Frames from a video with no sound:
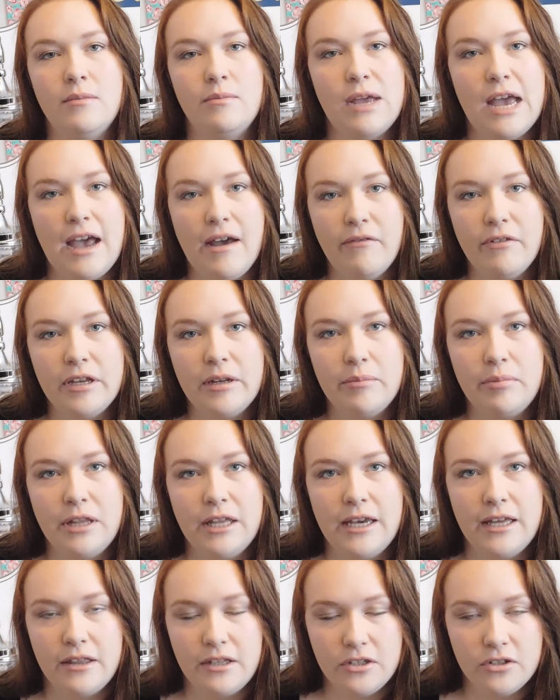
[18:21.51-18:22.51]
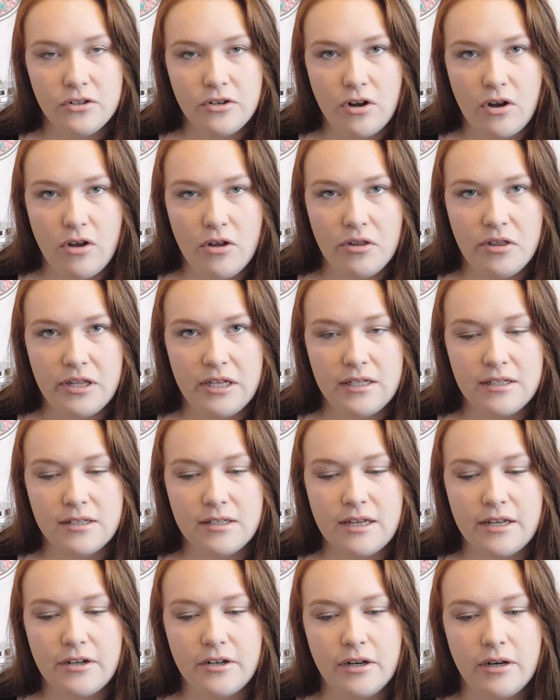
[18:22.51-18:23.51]
having a plan. These are all things
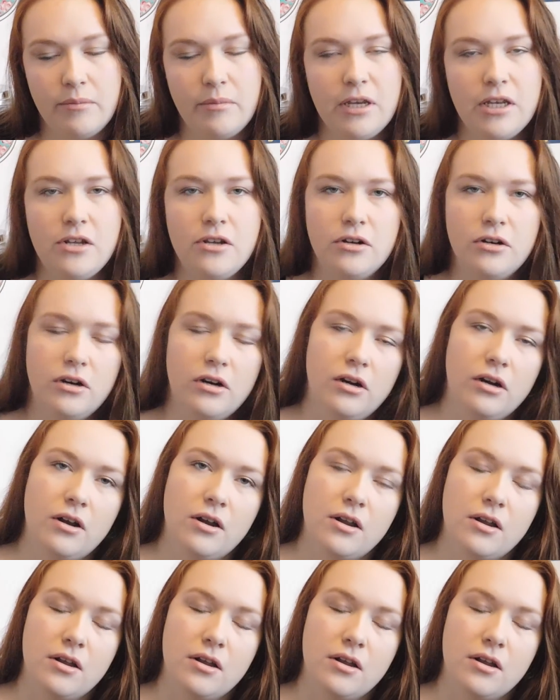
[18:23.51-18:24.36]
that are going to make your